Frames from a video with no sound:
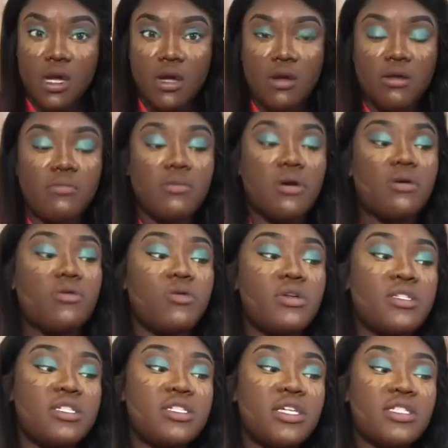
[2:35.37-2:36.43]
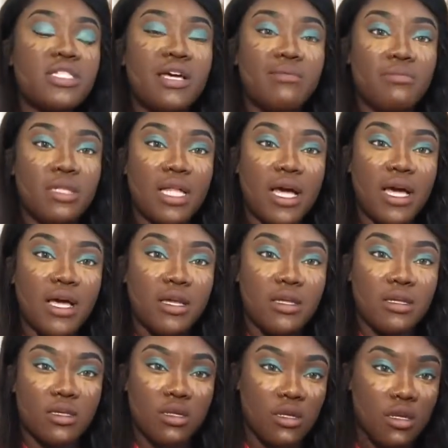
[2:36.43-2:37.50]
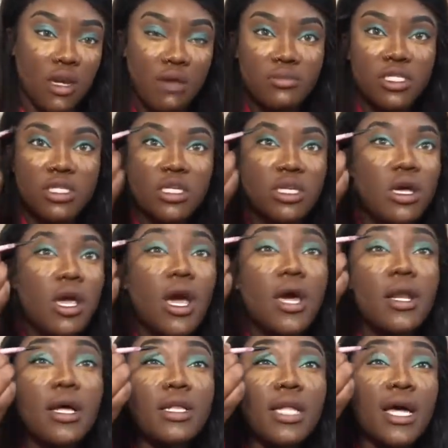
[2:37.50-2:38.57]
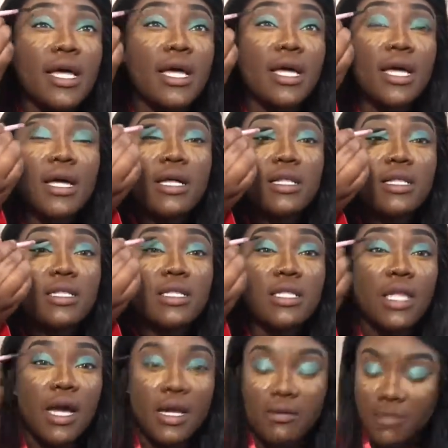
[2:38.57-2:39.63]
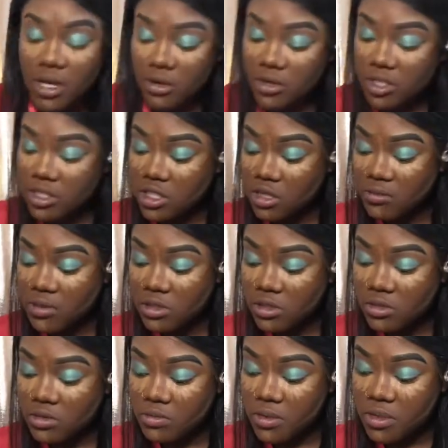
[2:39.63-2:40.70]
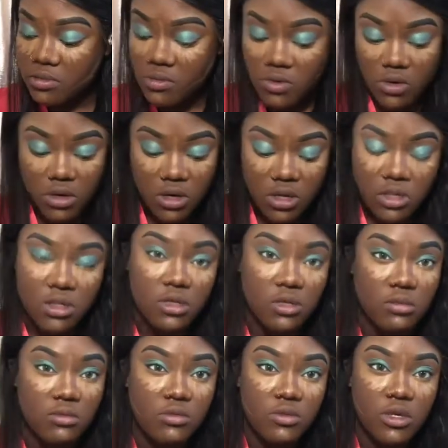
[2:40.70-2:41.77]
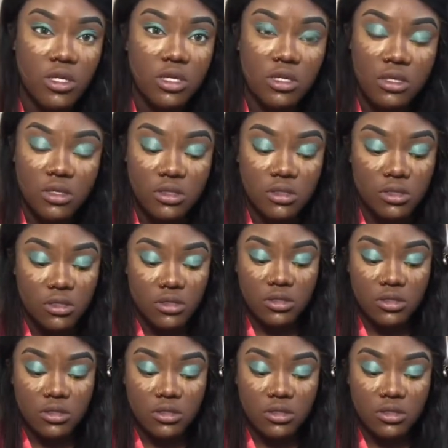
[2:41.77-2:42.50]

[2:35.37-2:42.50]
I'm going to take that black and I'm just gonna kind of like line my crease up a little bit more than what it is.